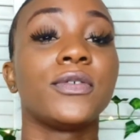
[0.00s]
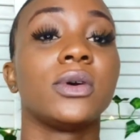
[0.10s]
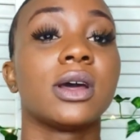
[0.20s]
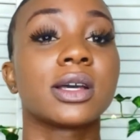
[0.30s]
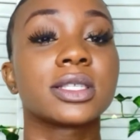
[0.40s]

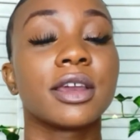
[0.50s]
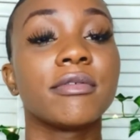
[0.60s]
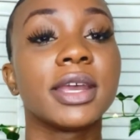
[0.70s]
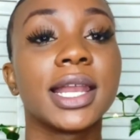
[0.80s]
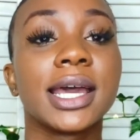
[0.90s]
locks, I
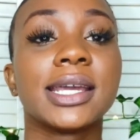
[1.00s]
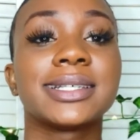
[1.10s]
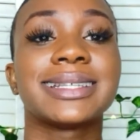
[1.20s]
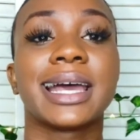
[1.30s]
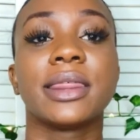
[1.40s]

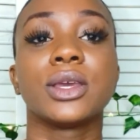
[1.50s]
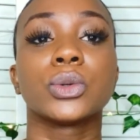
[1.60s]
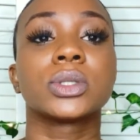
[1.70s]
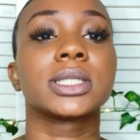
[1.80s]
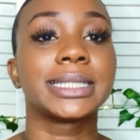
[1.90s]
realized that there
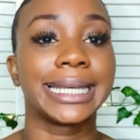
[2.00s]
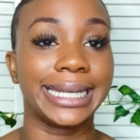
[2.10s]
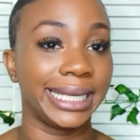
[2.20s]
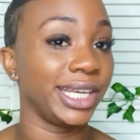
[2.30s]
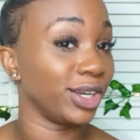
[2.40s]
wasn't
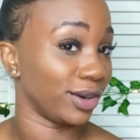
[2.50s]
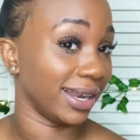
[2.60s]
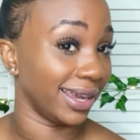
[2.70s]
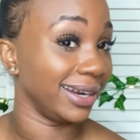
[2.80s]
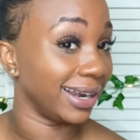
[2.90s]
any
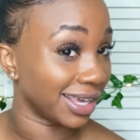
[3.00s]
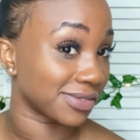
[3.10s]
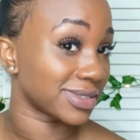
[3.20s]
hairline left.